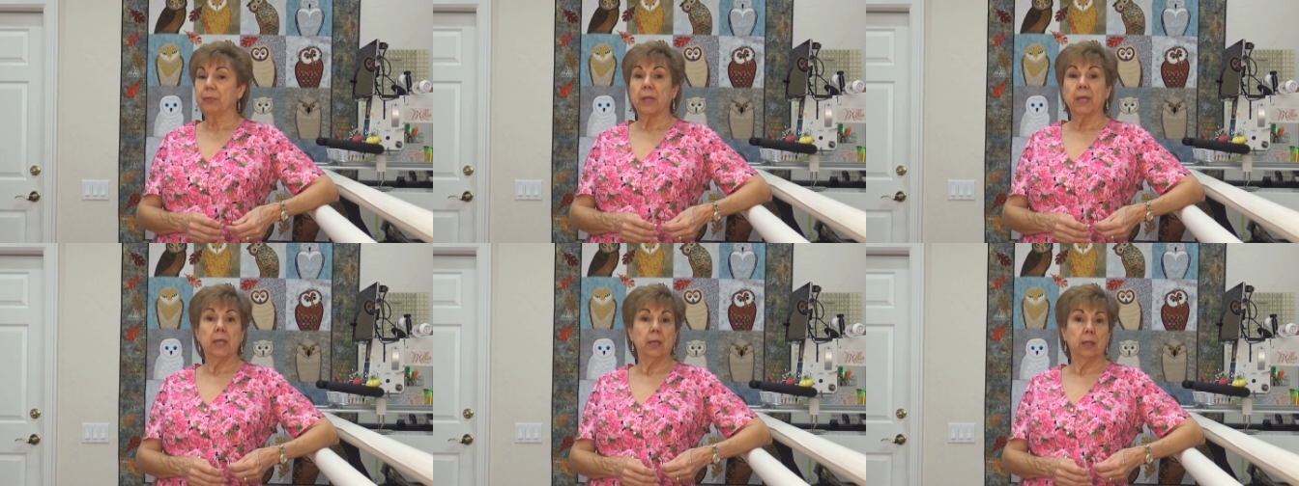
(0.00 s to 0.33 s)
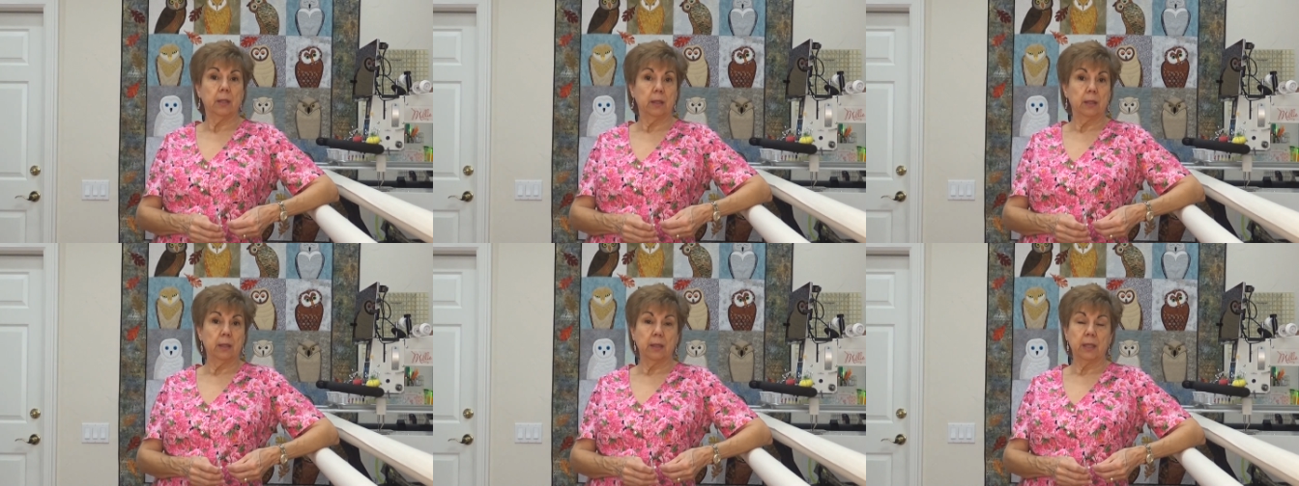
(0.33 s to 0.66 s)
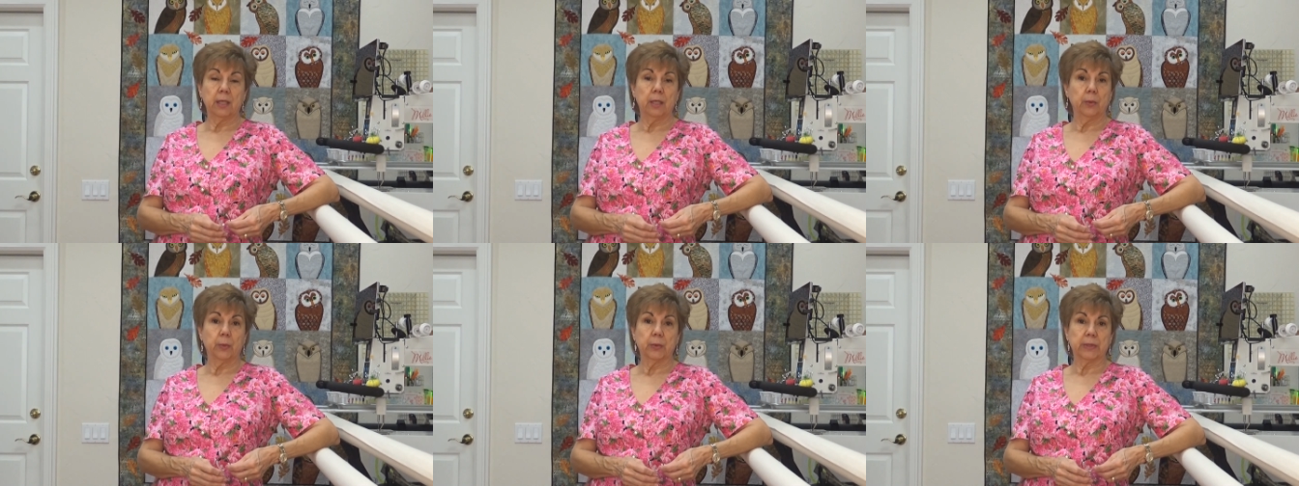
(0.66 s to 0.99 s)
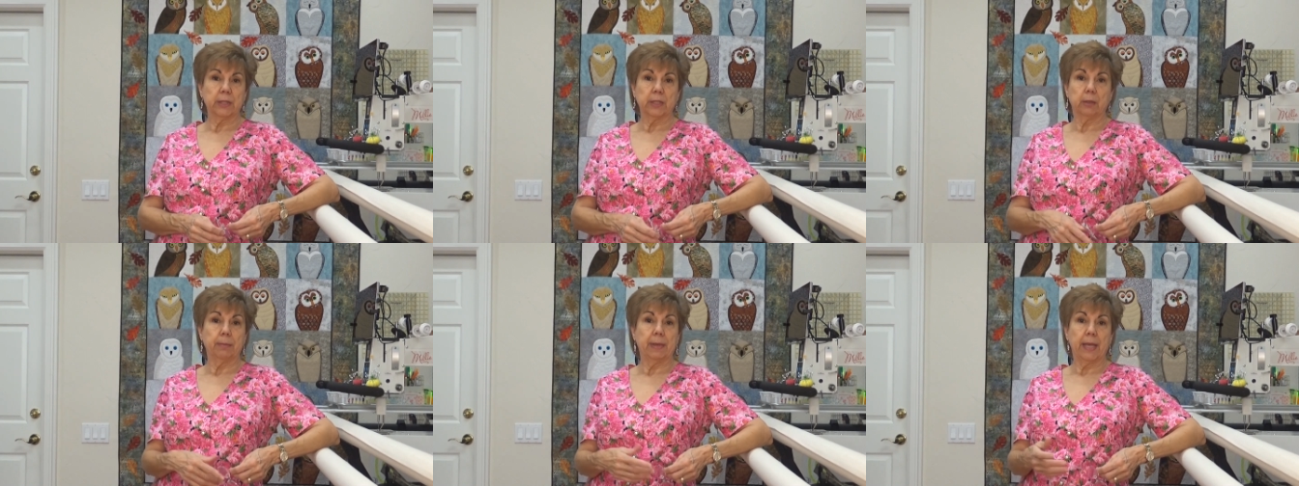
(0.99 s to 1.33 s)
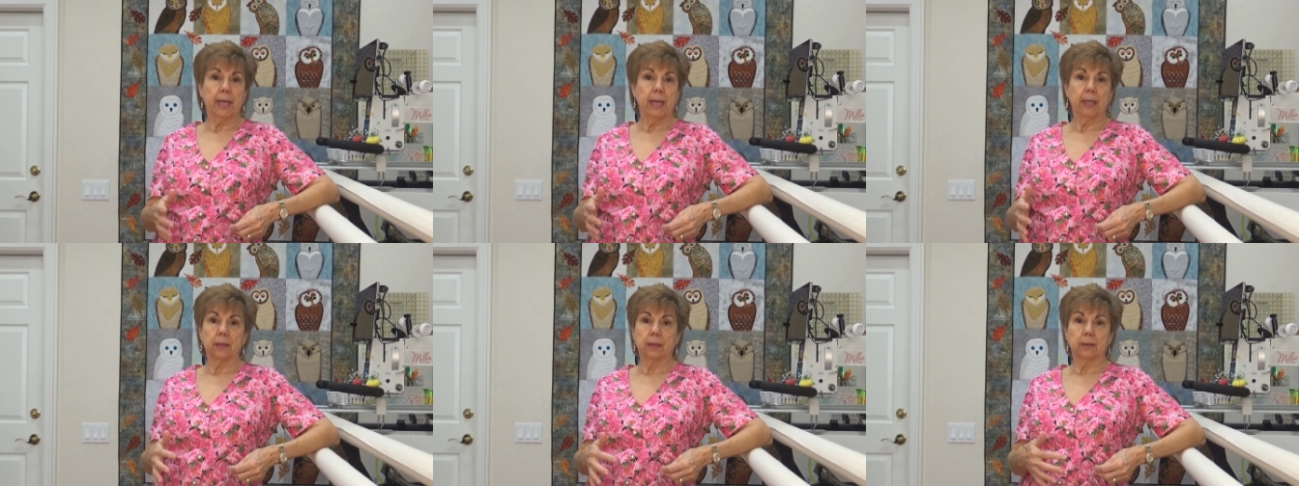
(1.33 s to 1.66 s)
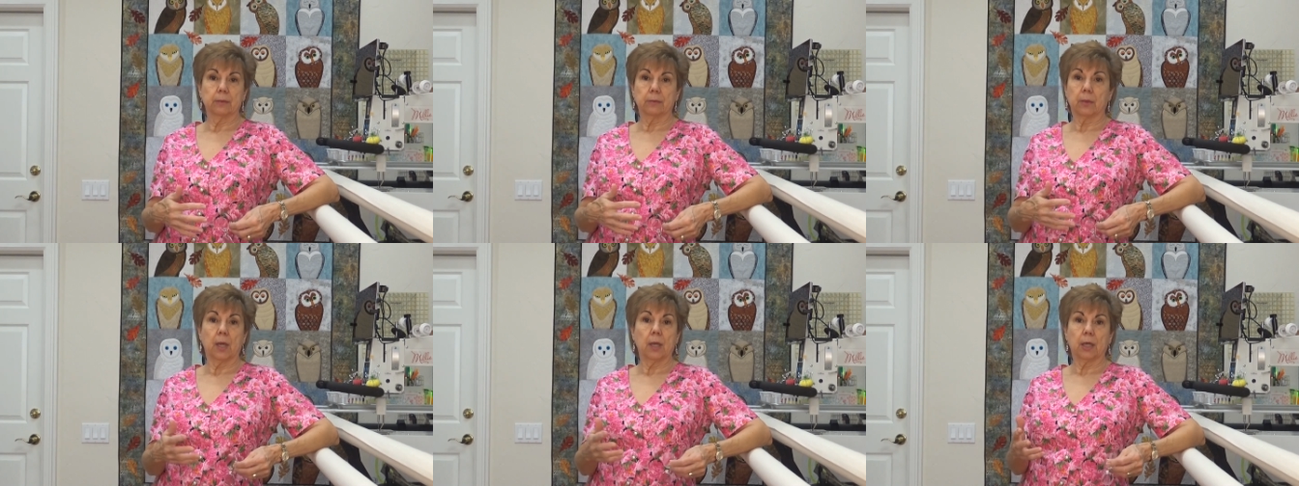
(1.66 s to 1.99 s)
He, he was in a band,
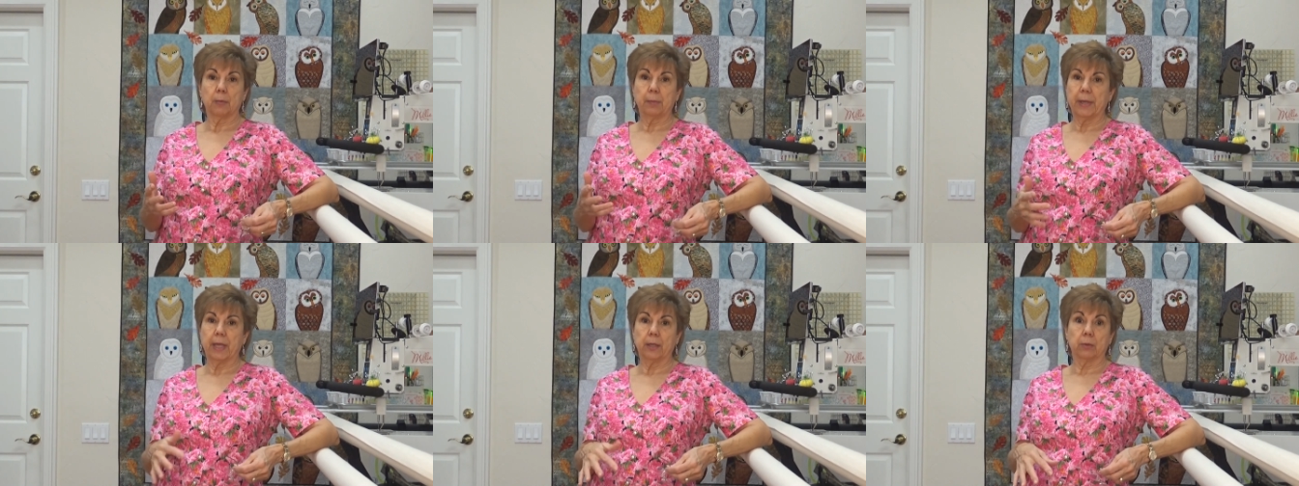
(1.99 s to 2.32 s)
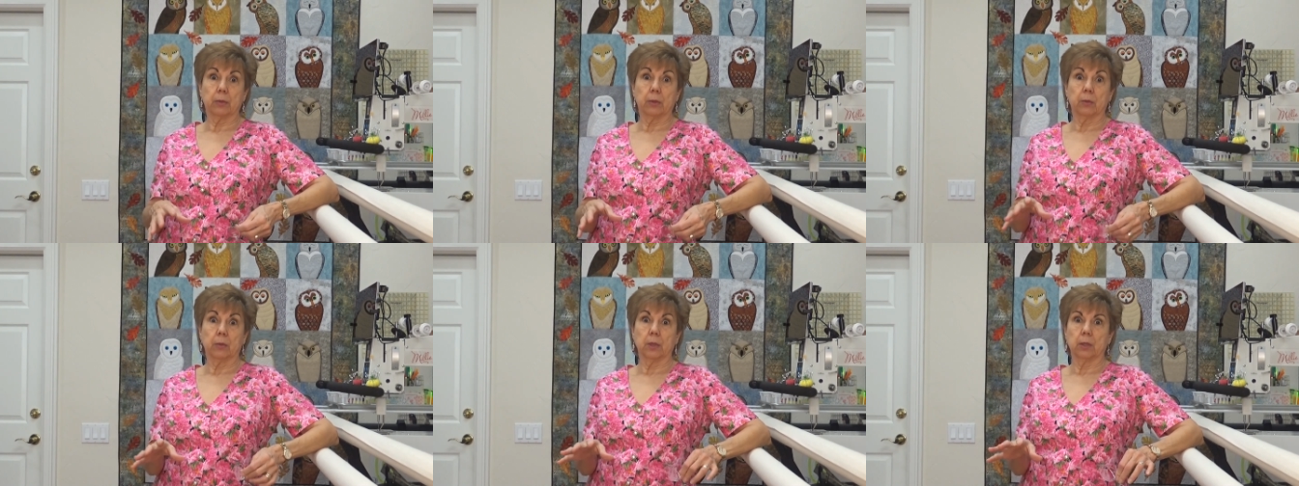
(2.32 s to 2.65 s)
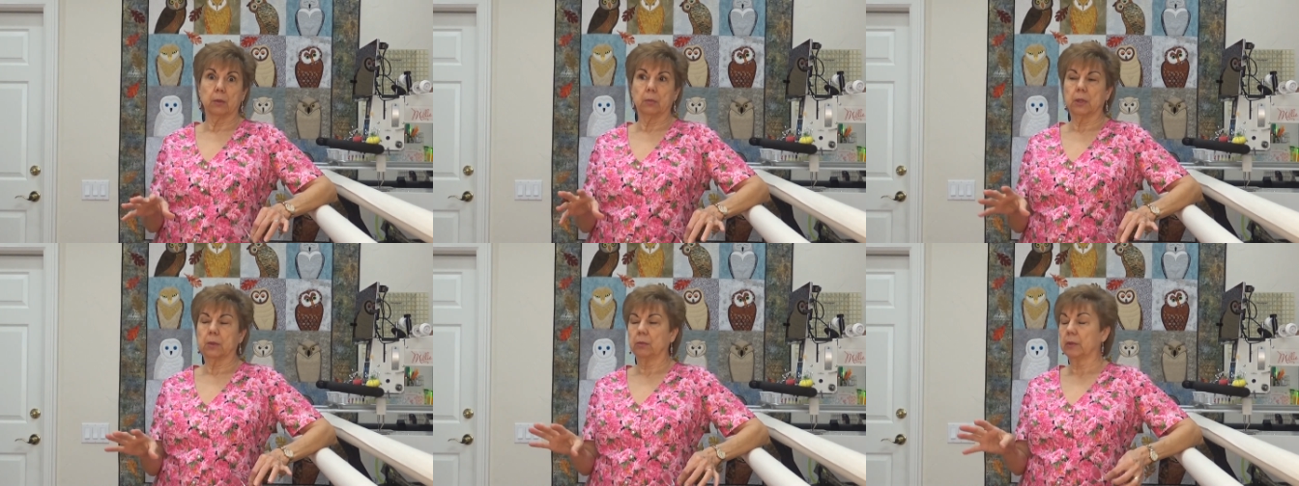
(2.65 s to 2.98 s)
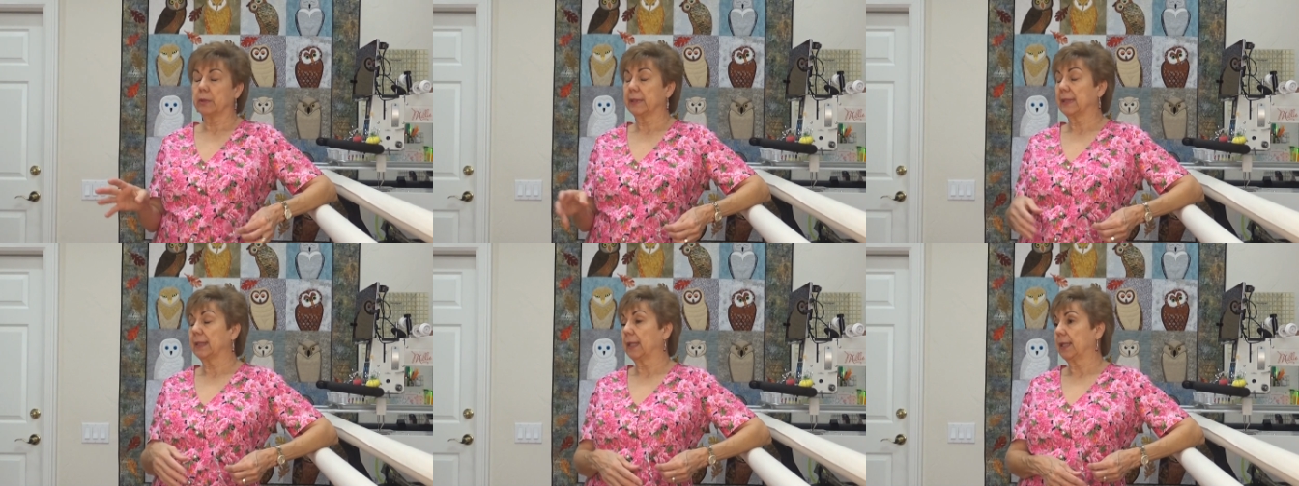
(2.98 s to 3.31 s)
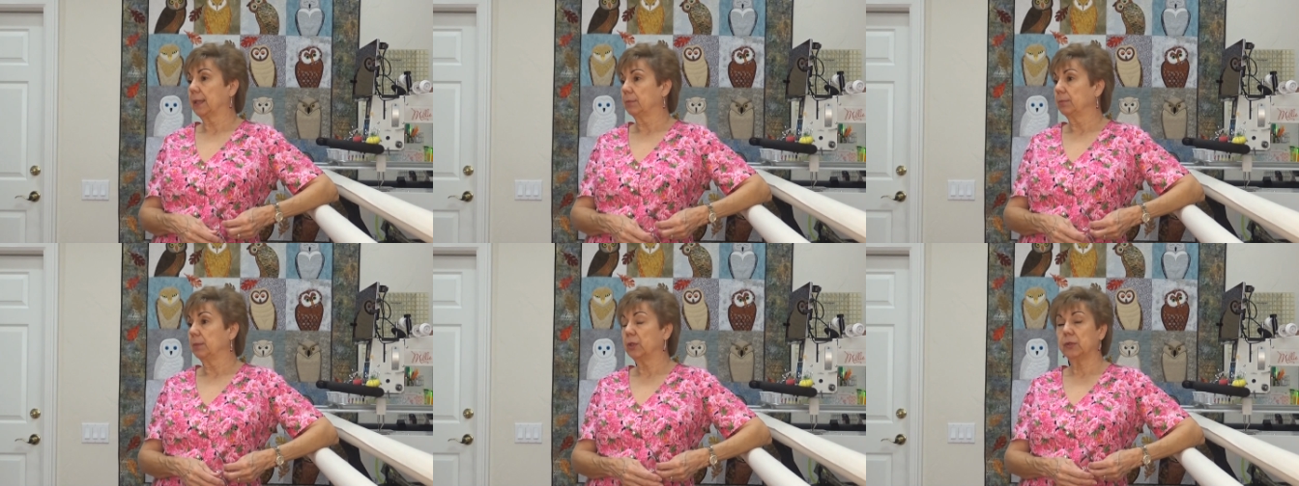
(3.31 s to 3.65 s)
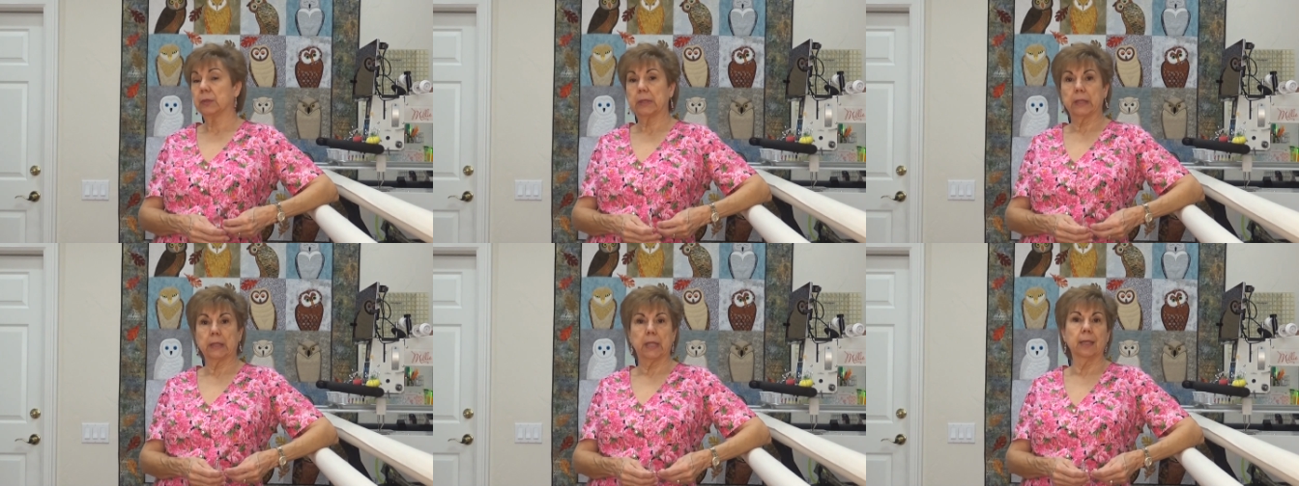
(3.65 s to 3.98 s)
a rock band with the really, really, really loud
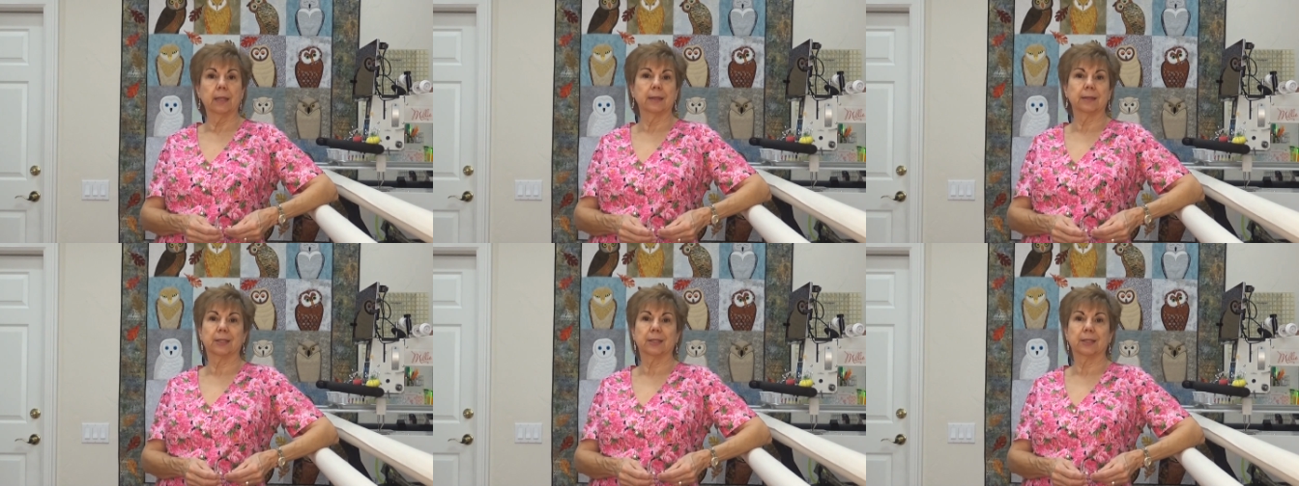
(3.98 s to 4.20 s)
music,